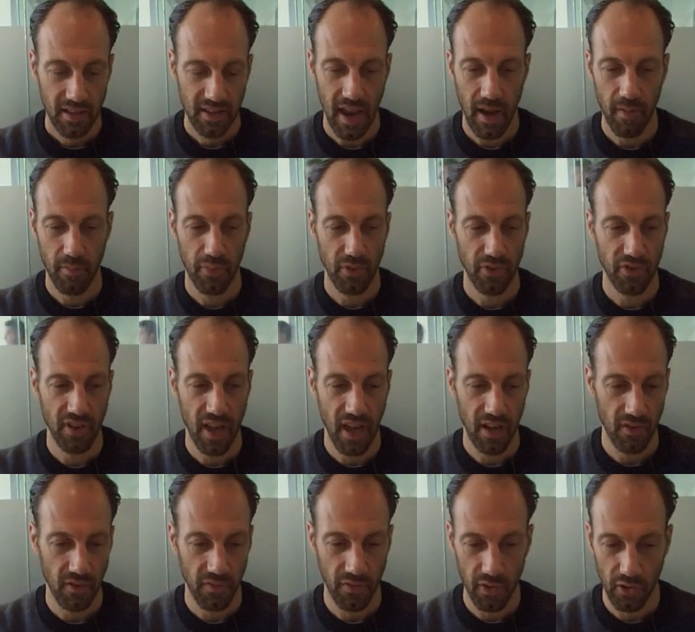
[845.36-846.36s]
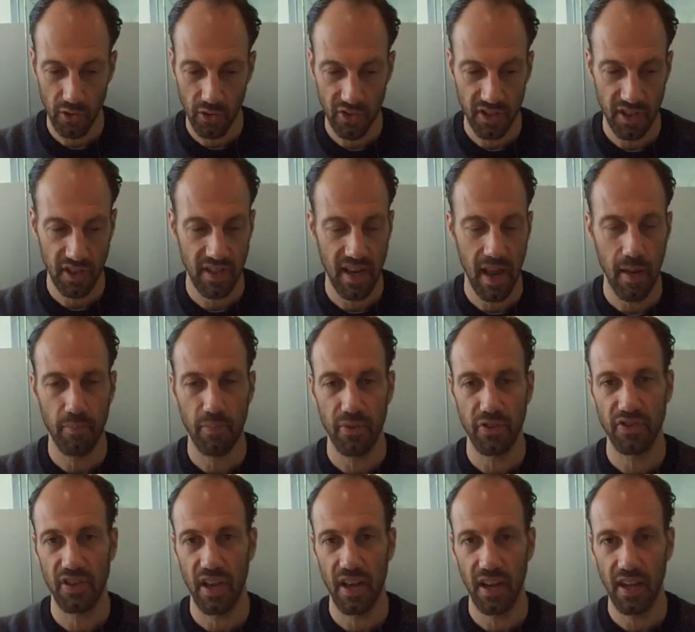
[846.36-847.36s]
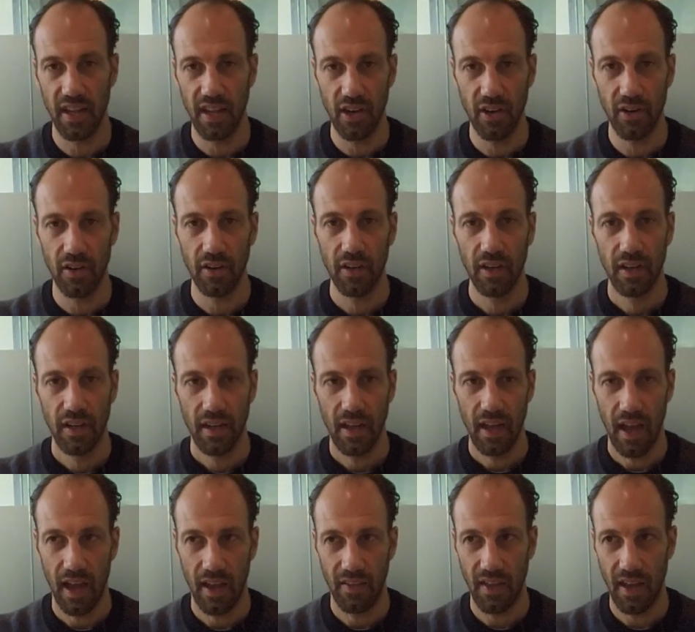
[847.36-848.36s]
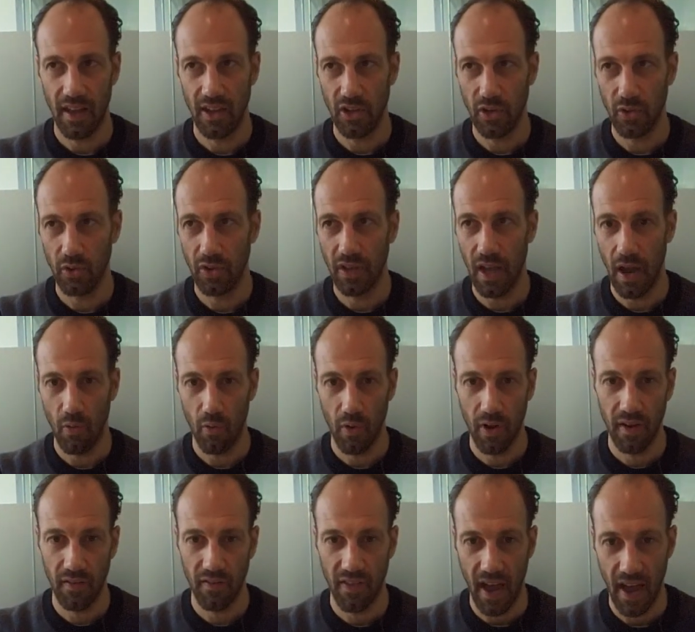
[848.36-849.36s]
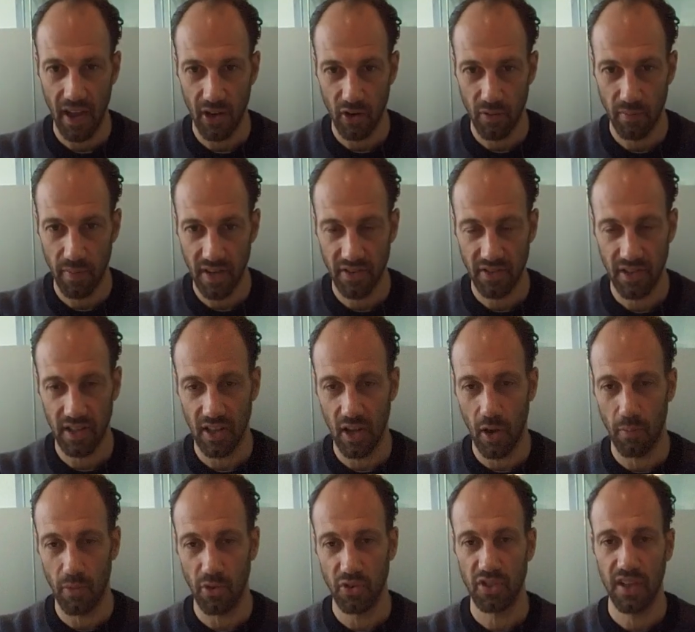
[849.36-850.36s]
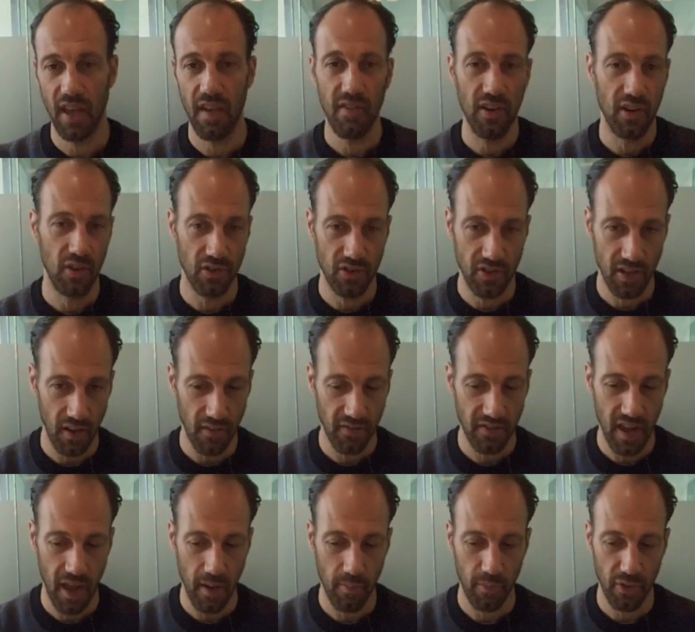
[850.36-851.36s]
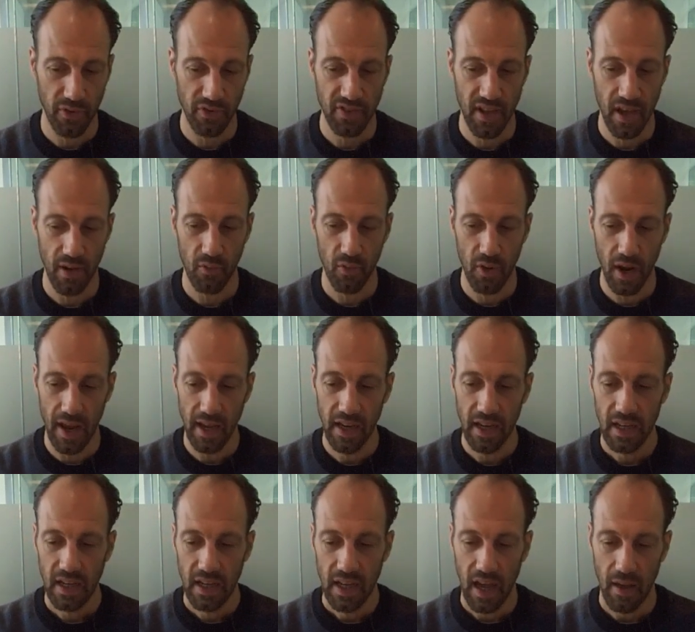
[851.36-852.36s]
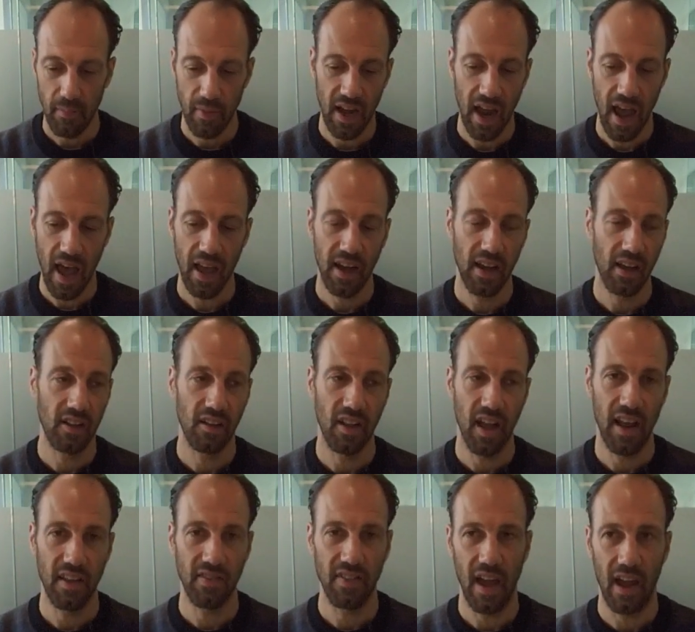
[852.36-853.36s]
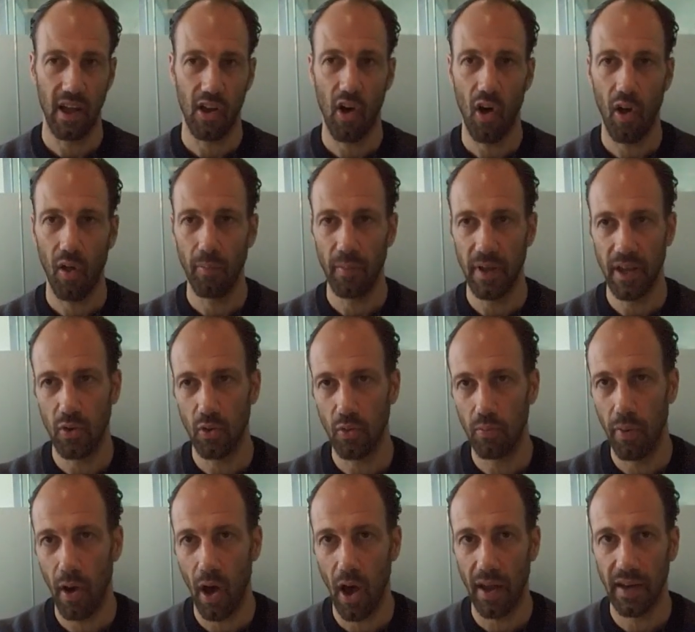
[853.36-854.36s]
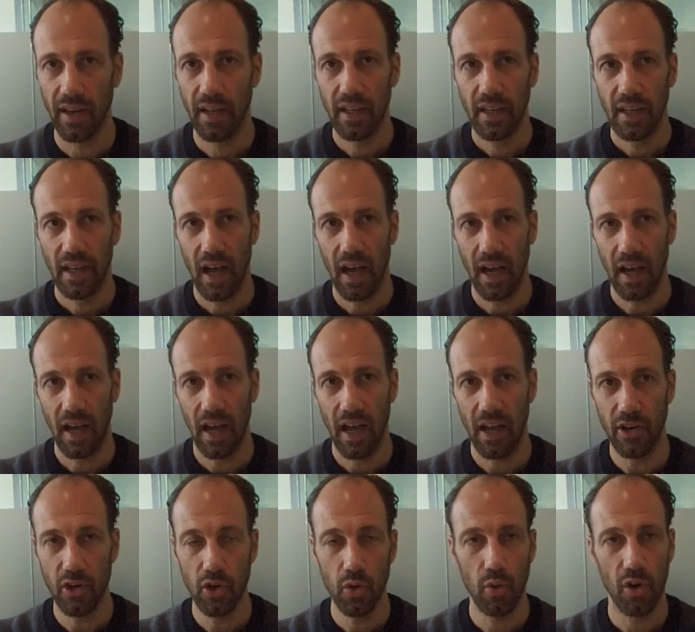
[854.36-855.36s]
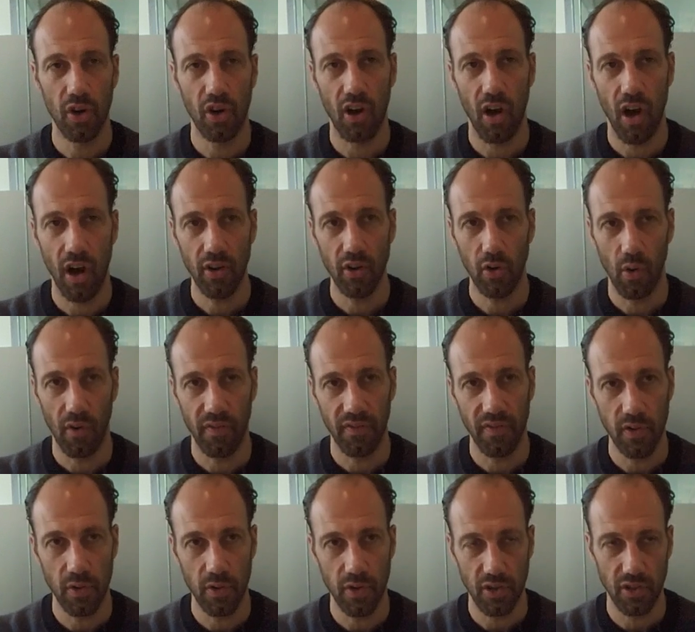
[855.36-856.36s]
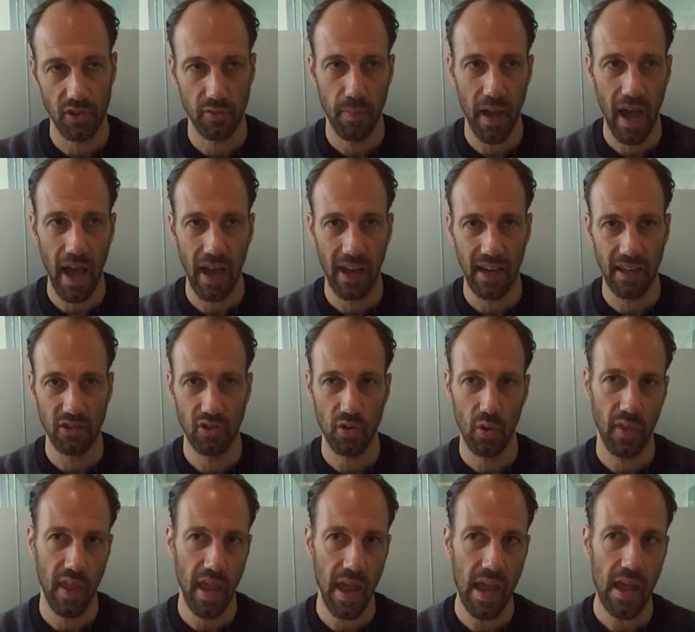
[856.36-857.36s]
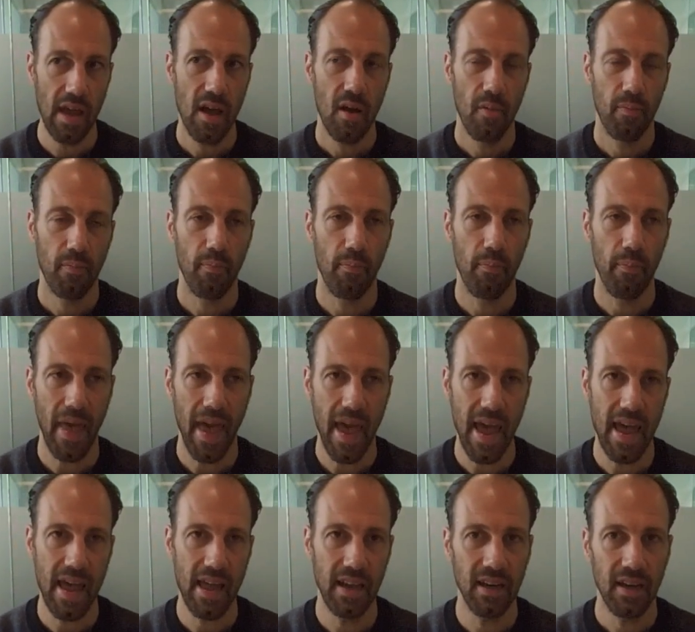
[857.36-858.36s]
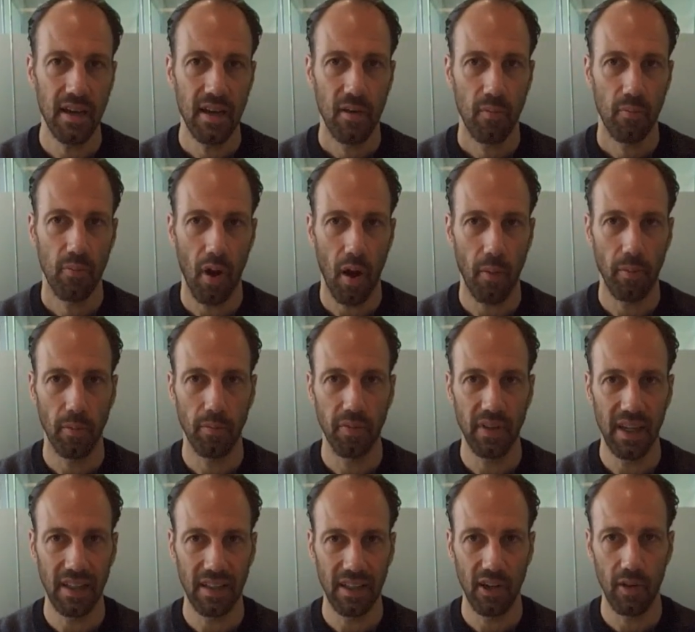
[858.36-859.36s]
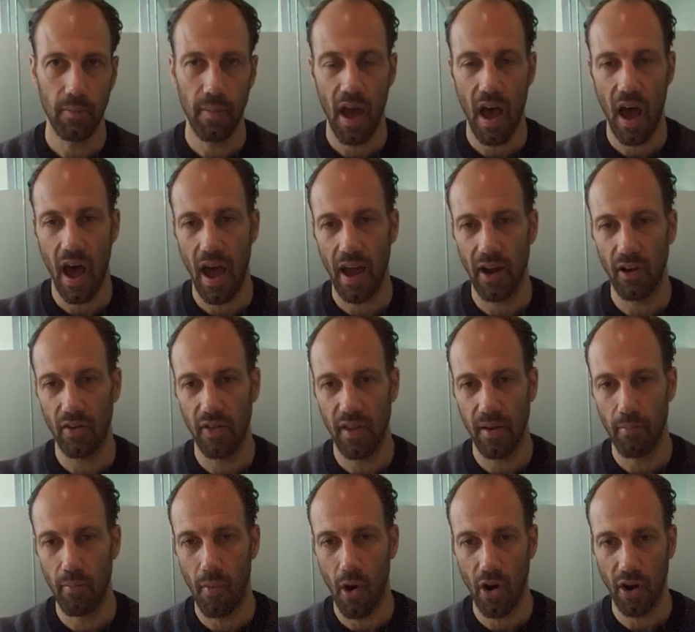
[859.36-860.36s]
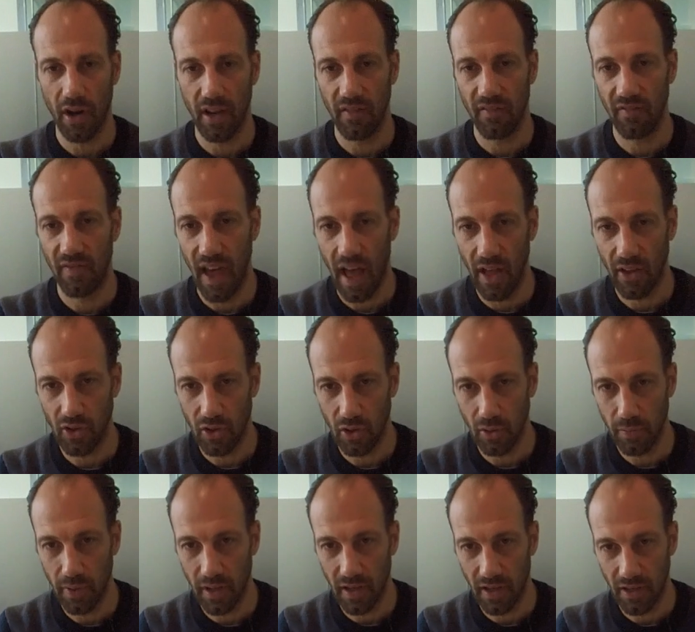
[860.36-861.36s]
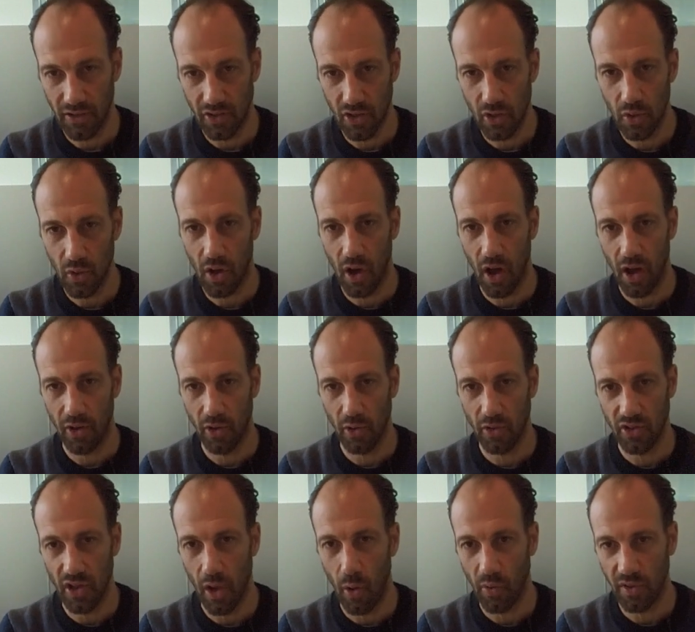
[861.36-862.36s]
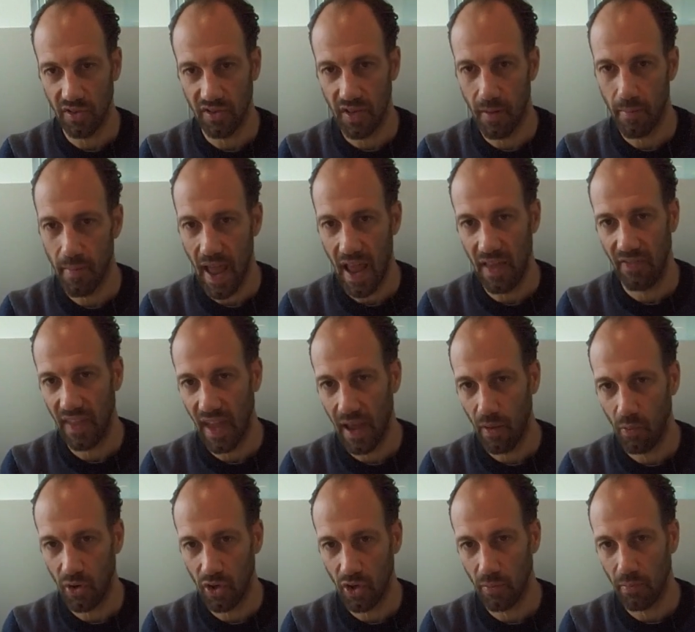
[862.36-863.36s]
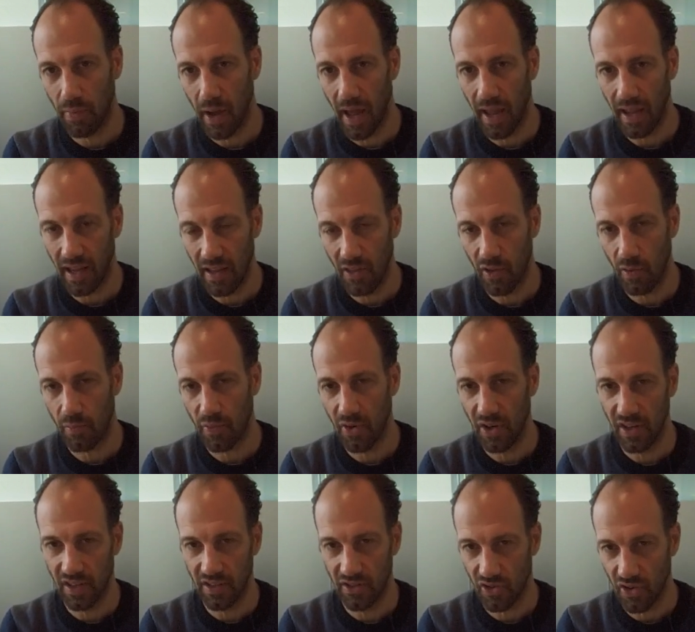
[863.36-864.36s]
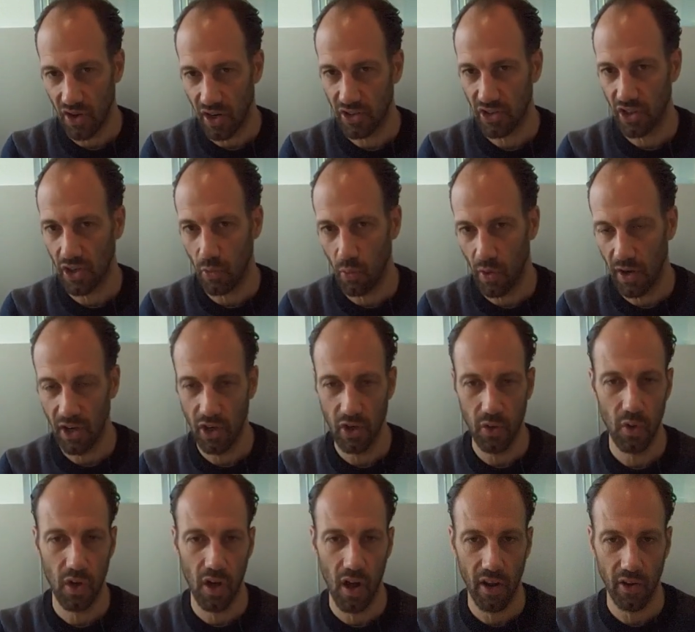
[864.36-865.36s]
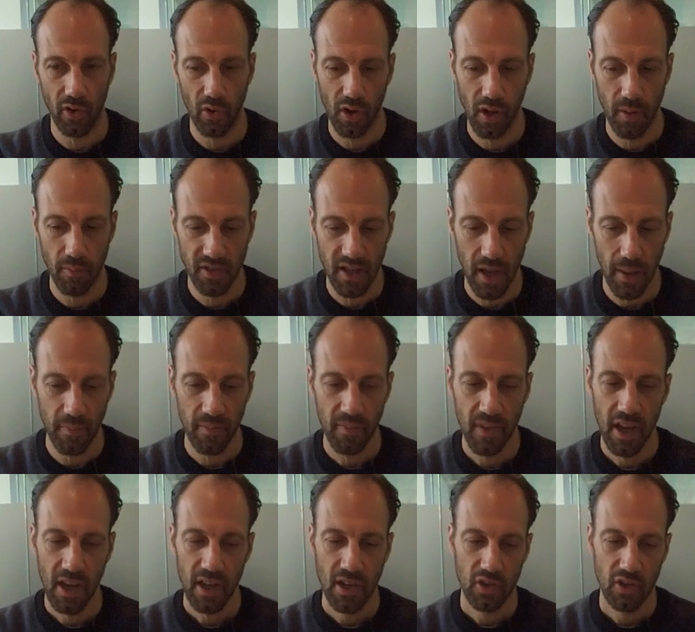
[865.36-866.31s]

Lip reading: 10%, or if you're losing 10% a year, and then you get rid of that, you're basically almost saving yourself 10%, right? I mean, I had a client that called me who bought a newer condo a few years back, and so they paid probably a little bit higher than market value, because new condos always demand that when you're buying either pre-construction or when a new condo comes up.